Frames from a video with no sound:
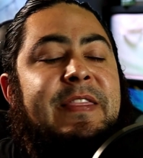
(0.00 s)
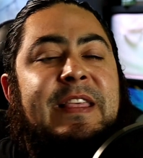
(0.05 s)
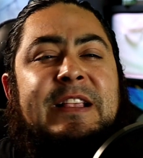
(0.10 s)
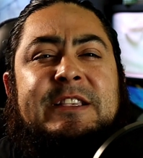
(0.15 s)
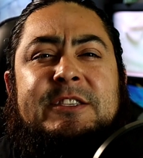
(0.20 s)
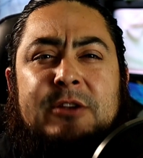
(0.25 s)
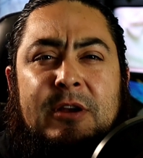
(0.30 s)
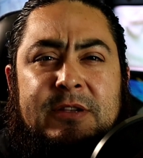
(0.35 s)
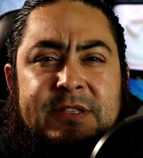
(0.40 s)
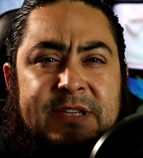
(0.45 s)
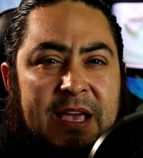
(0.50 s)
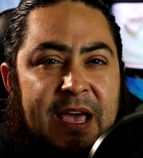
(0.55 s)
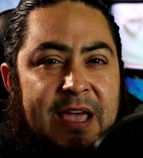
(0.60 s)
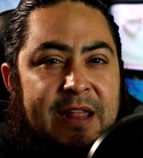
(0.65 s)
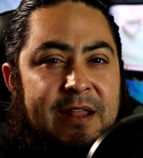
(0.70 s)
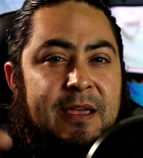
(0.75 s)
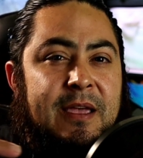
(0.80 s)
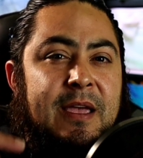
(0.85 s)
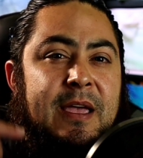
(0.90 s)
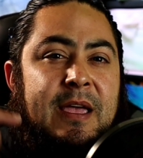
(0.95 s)
And then start to
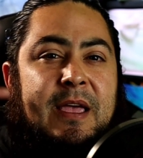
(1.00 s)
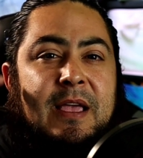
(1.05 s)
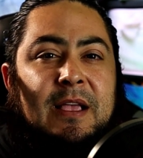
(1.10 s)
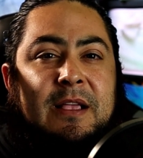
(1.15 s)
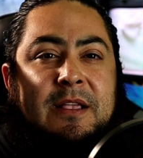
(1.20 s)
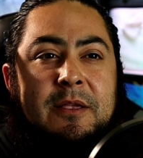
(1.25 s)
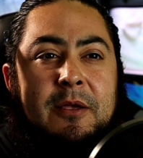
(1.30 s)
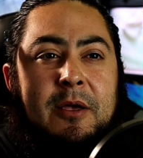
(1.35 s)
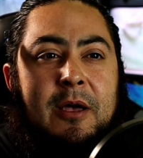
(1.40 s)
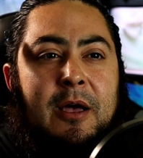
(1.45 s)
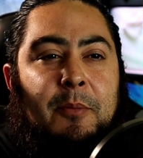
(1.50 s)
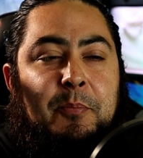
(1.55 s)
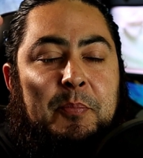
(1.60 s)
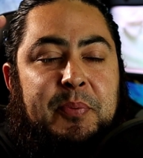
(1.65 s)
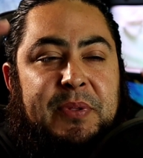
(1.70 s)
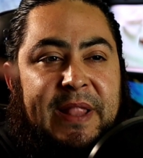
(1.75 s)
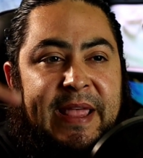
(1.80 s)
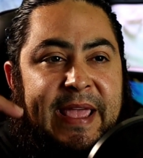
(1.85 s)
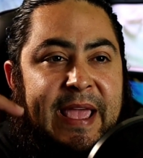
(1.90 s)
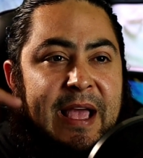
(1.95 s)
kind
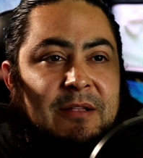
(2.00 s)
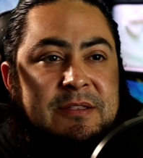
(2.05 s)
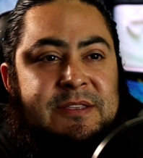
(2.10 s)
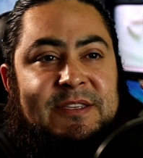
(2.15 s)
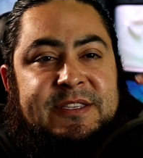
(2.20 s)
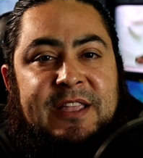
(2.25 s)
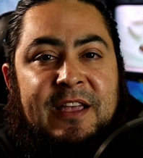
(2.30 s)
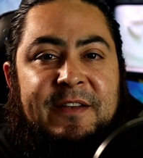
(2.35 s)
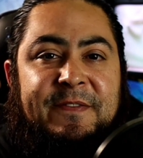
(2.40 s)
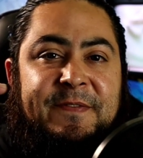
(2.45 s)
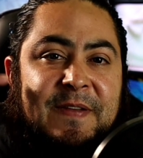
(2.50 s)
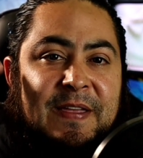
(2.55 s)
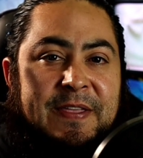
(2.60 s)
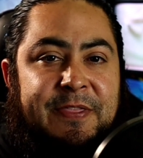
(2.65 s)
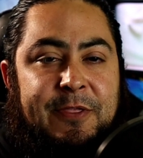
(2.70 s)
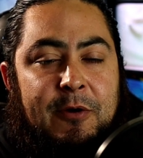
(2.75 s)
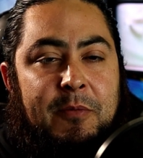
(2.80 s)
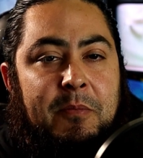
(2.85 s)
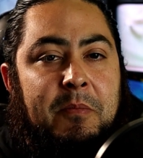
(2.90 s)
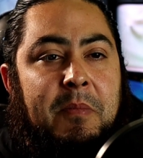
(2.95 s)
of play out stuff
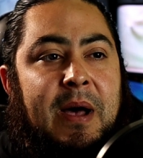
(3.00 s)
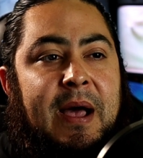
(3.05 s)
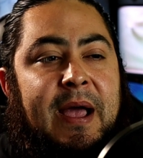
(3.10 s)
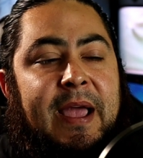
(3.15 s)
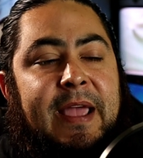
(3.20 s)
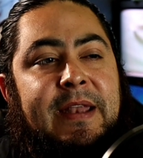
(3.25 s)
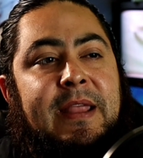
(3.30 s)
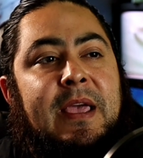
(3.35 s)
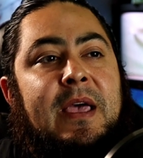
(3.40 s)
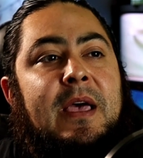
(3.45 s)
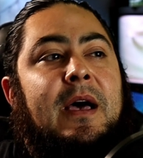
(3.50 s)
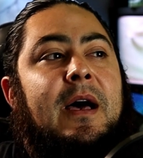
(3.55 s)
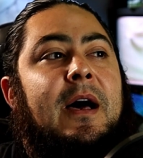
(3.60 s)
in their mind.